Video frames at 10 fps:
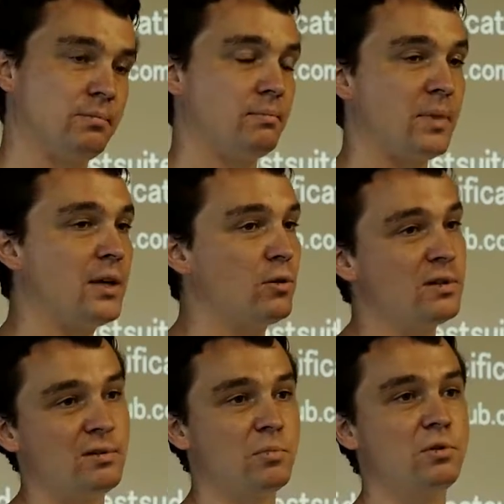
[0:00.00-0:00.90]
make your
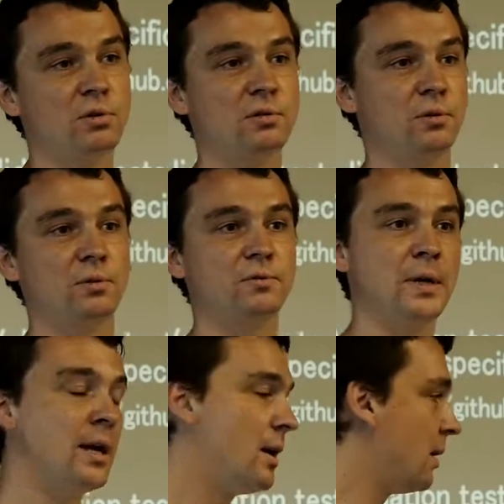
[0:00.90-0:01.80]
distribution sort of
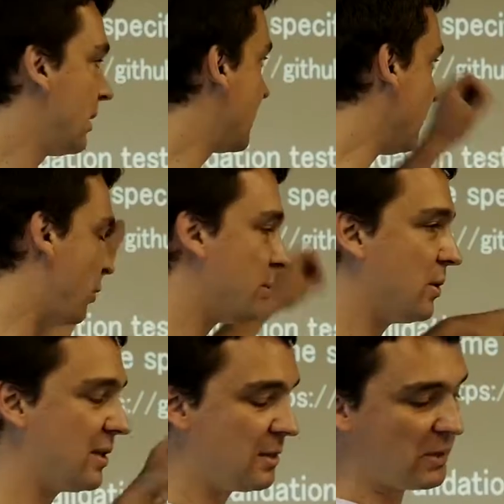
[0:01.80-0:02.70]
conform
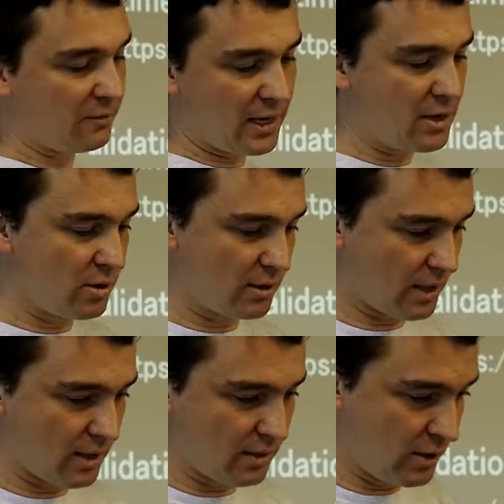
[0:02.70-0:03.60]
to this specification,
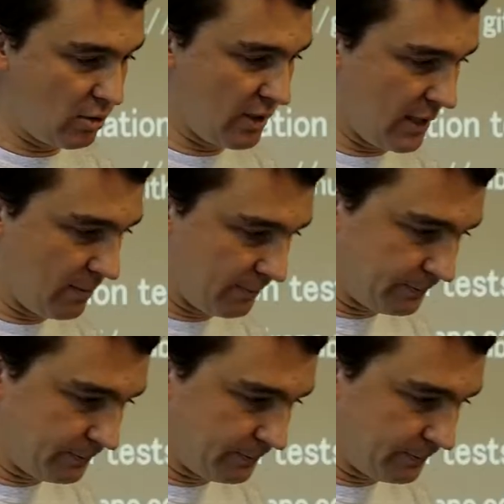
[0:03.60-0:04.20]
and you're done.